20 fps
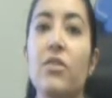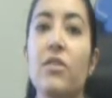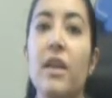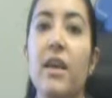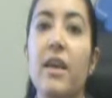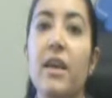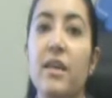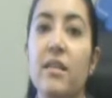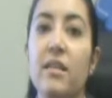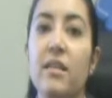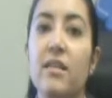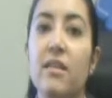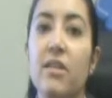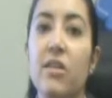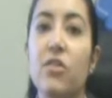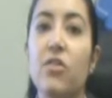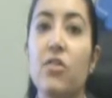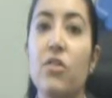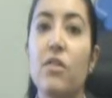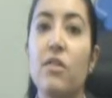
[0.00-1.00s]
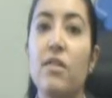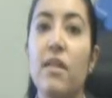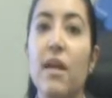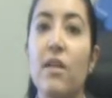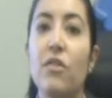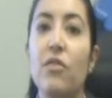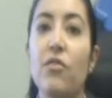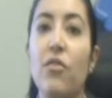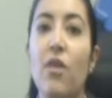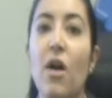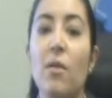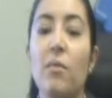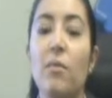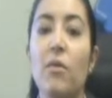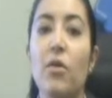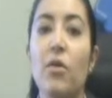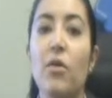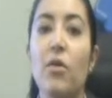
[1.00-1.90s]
take decisions that from